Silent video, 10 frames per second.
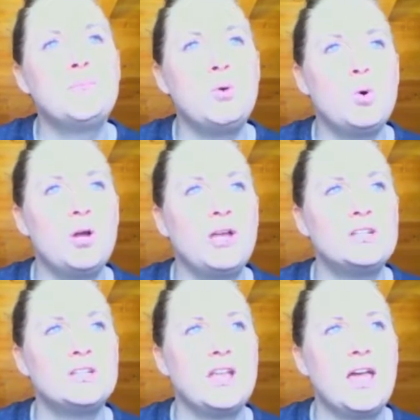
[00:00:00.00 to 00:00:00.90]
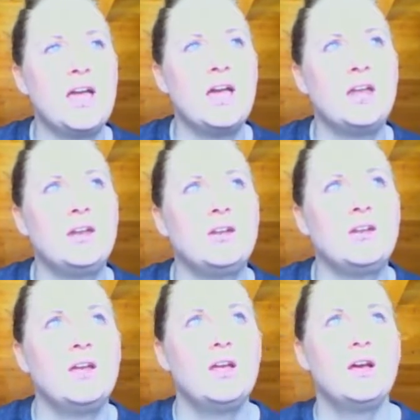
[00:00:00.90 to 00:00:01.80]
pinpoint and
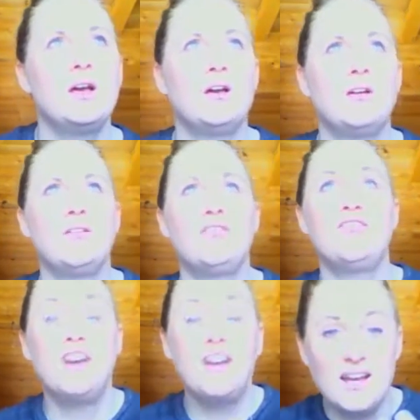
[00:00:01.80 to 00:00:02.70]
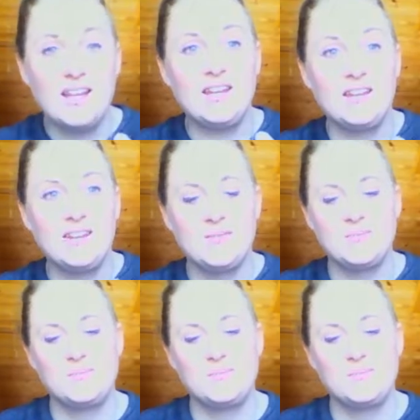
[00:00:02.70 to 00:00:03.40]
find